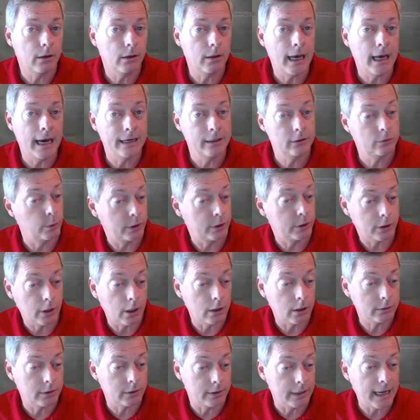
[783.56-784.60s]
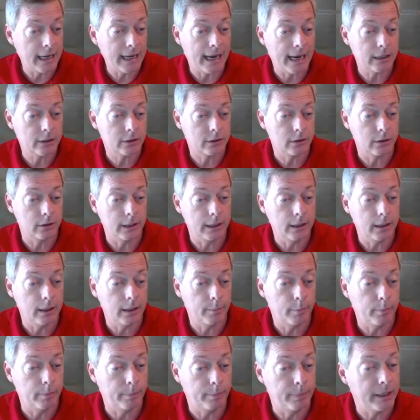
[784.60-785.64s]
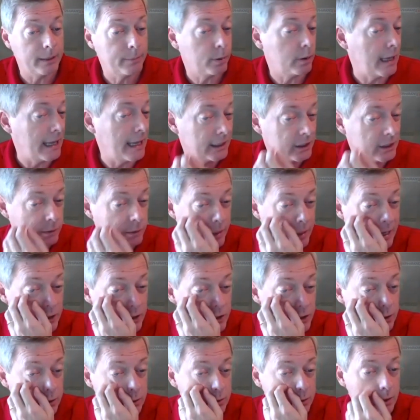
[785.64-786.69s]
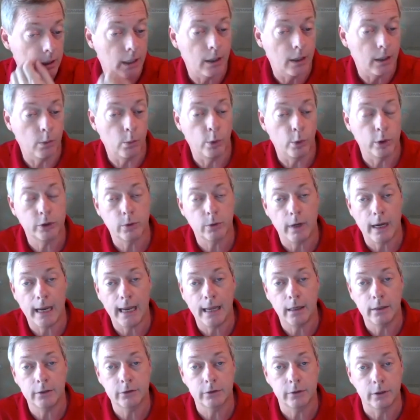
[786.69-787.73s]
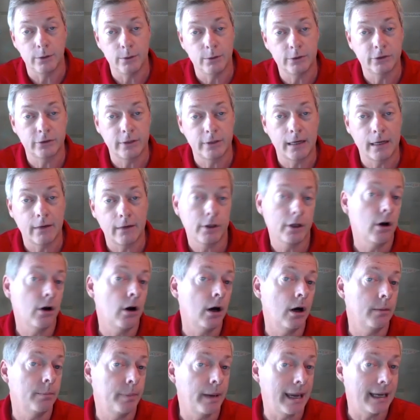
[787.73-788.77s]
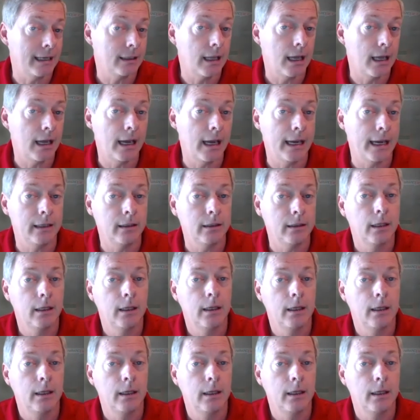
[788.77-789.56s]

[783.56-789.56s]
online, as we talk today, actually, a big plant expansion, which will house a new state-of-the-art paint line.